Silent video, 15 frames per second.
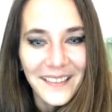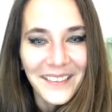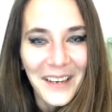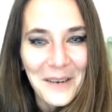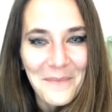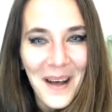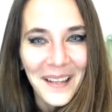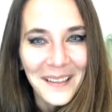
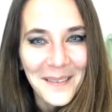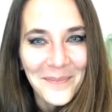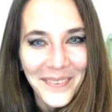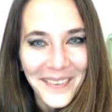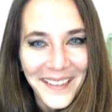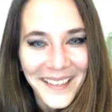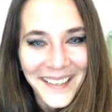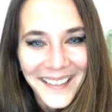
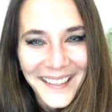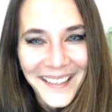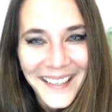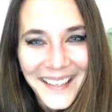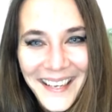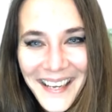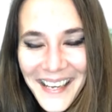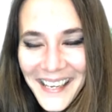multiple.
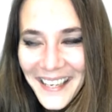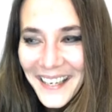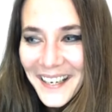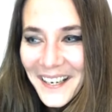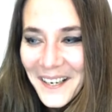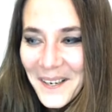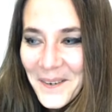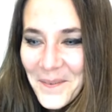
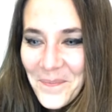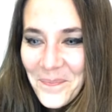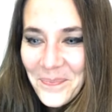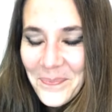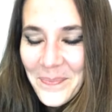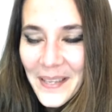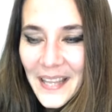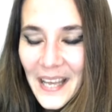
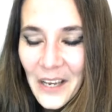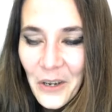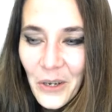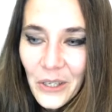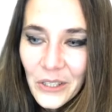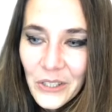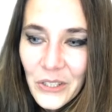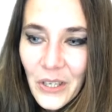But then
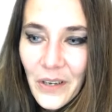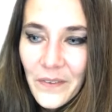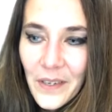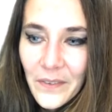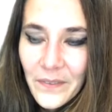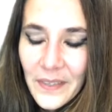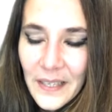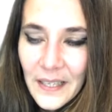also
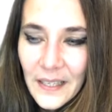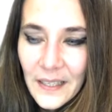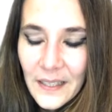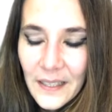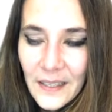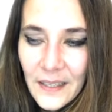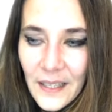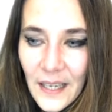when we
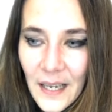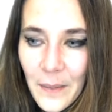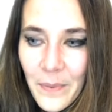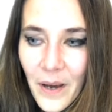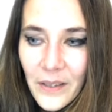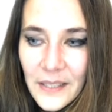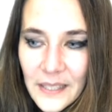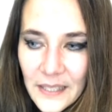think
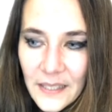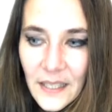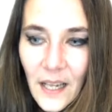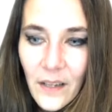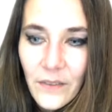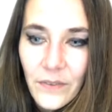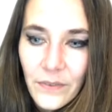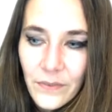about the
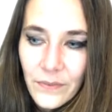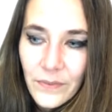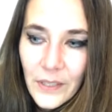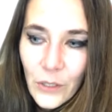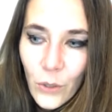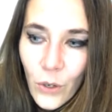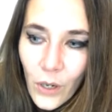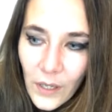self,
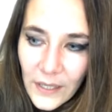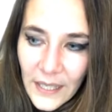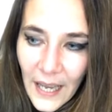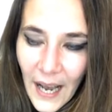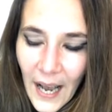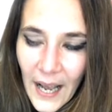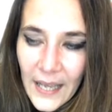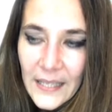with all
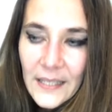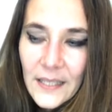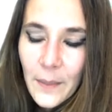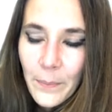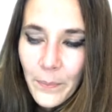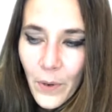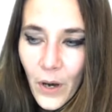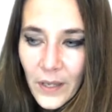the eyes
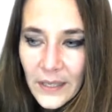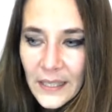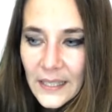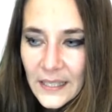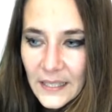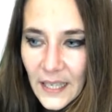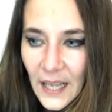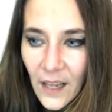upon
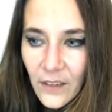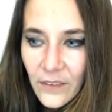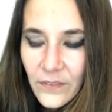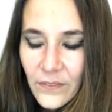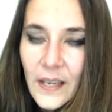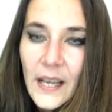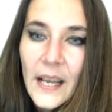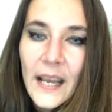the
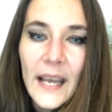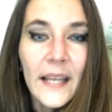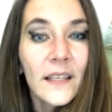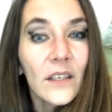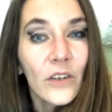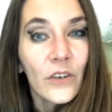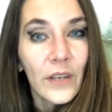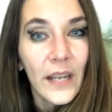self,
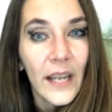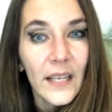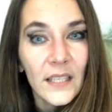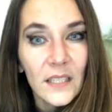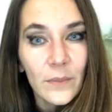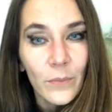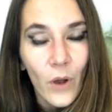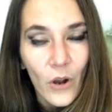it
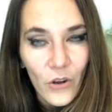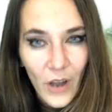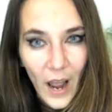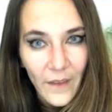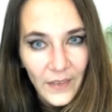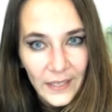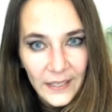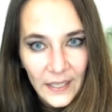creates more
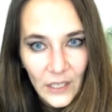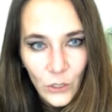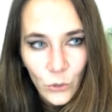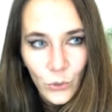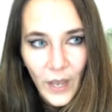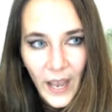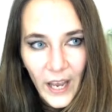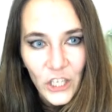gravity
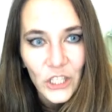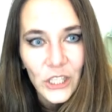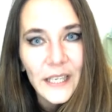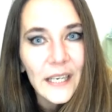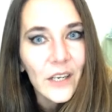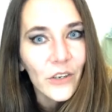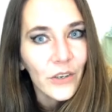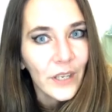to
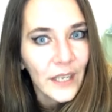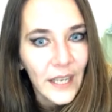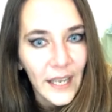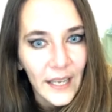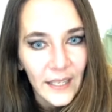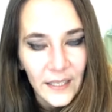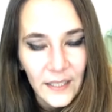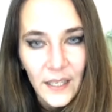actually
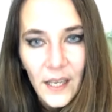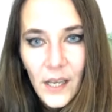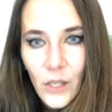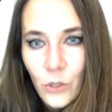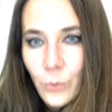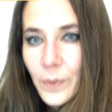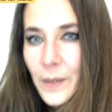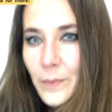create,
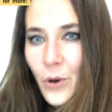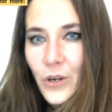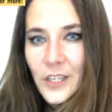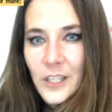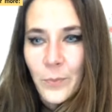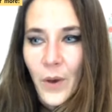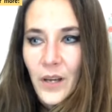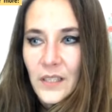to be more
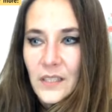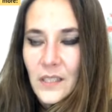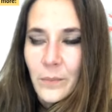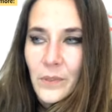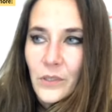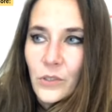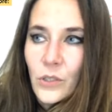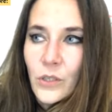
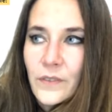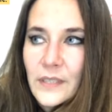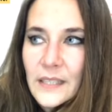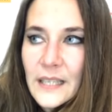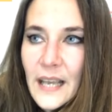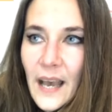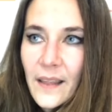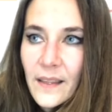responsible
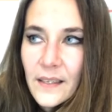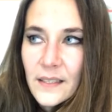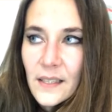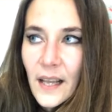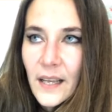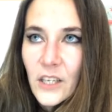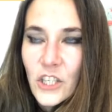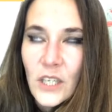towards the
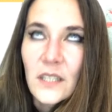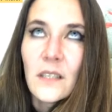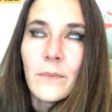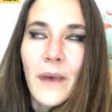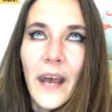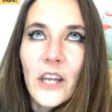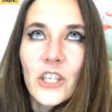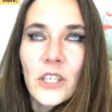others. Like just
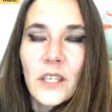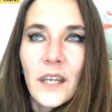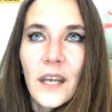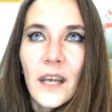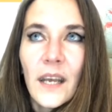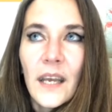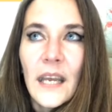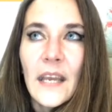imagine
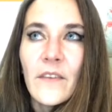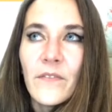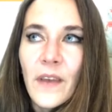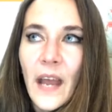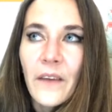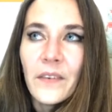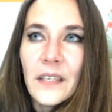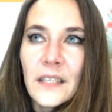if
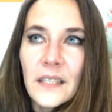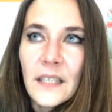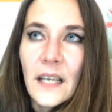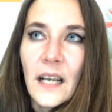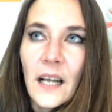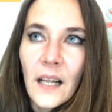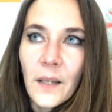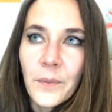every
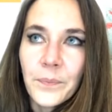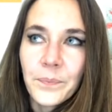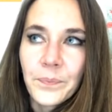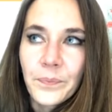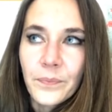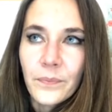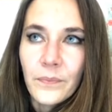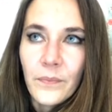single
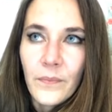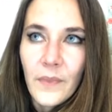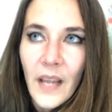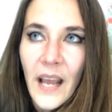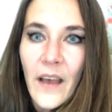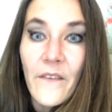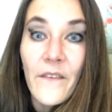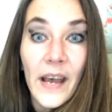
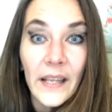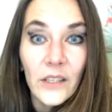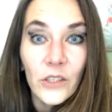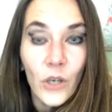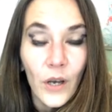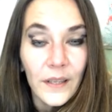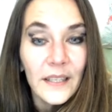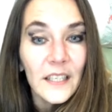
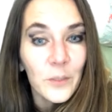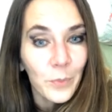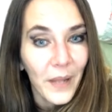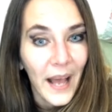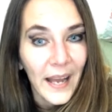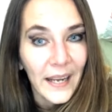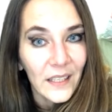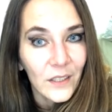event on this
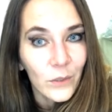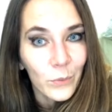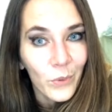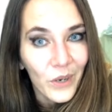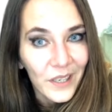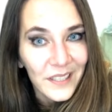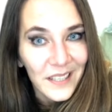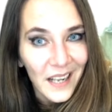planet
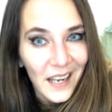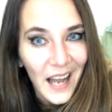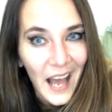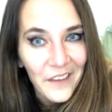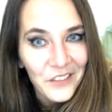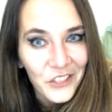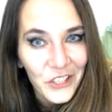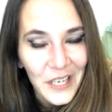was a
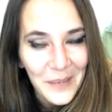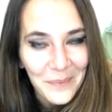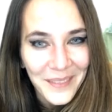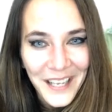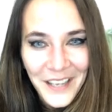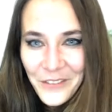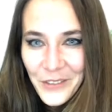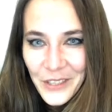live
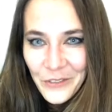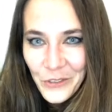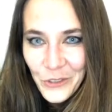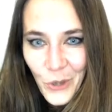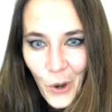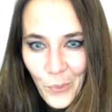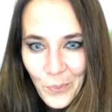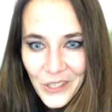stream, if it
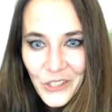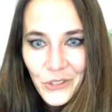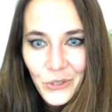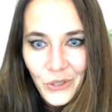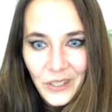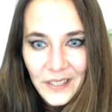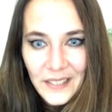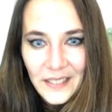was open
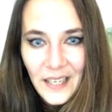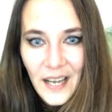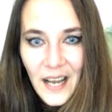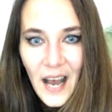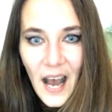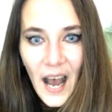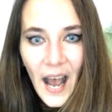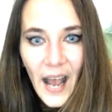sourced,
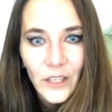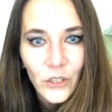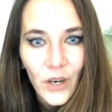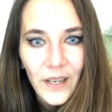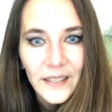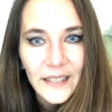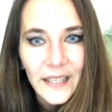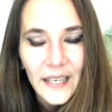I
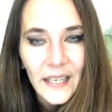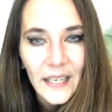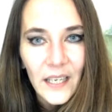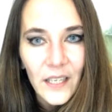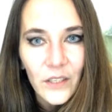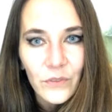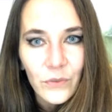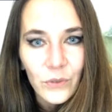don't think
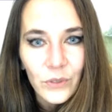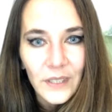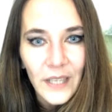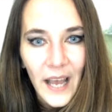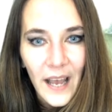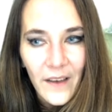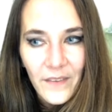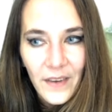it would
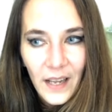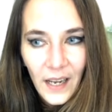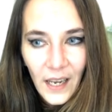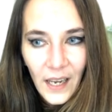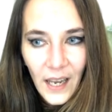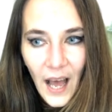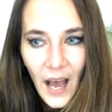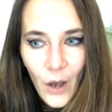have
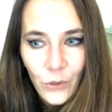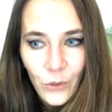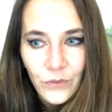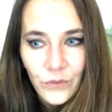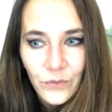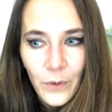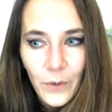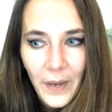
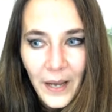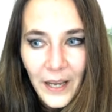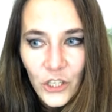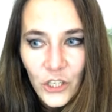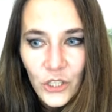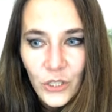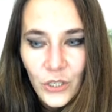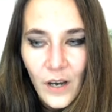allowed for
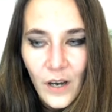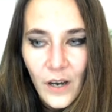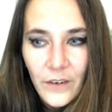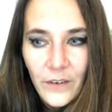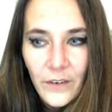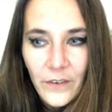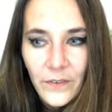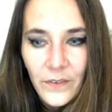much
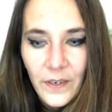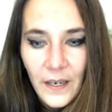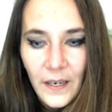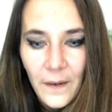of